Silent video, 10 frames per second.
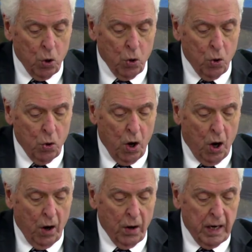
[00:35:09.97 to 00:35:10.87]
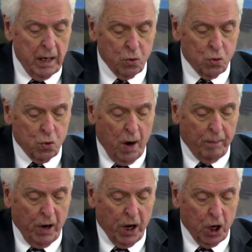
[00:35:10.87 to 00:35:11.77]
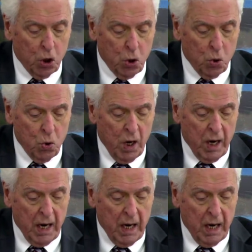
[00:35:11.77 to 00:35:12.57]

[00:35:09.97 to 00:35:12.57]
who are troubling you